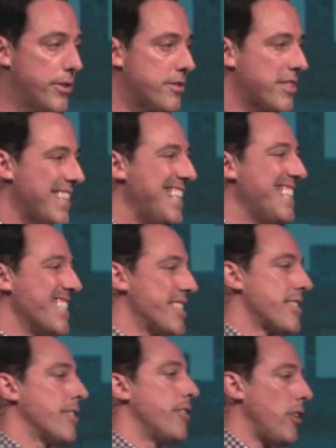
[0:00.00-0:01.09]
This
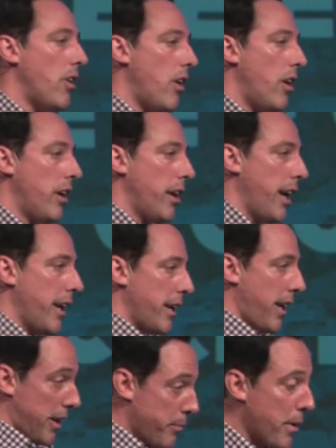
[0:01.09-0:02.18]
is the law
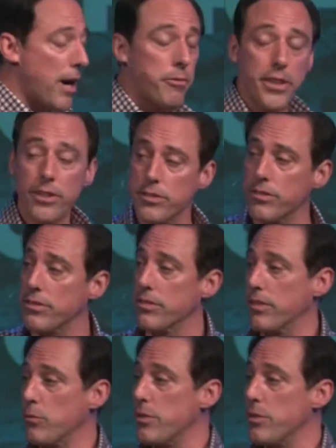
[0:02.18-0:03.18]
and the prophets.